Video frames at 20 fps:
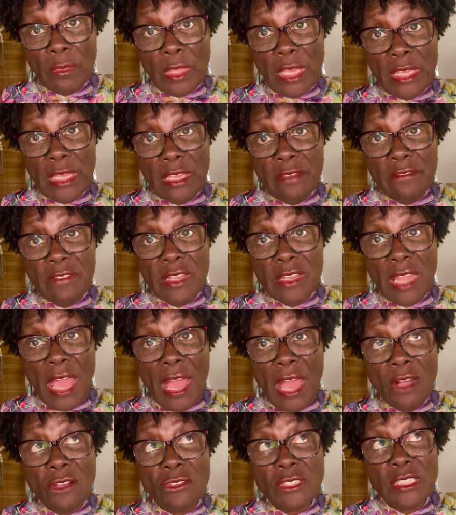Even
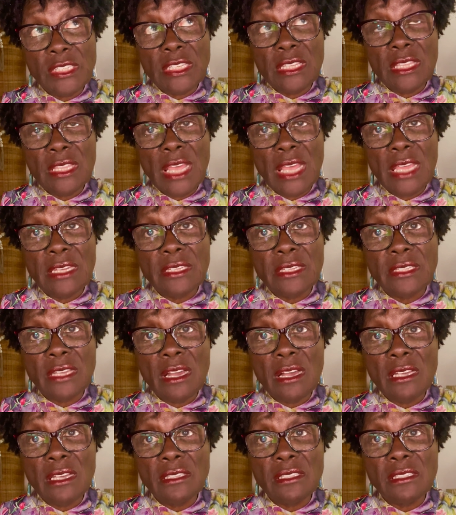housing that
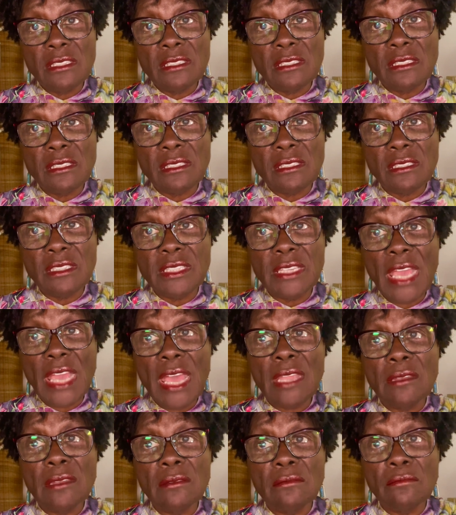does
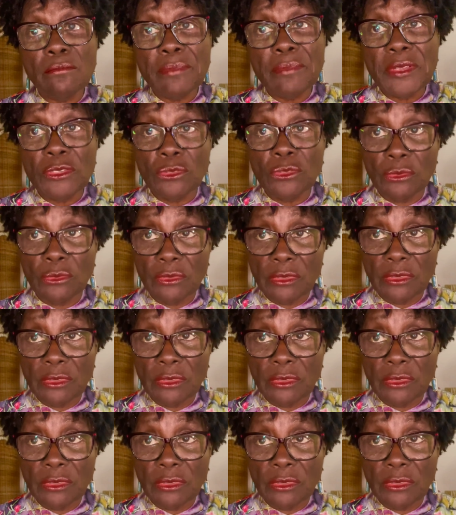get built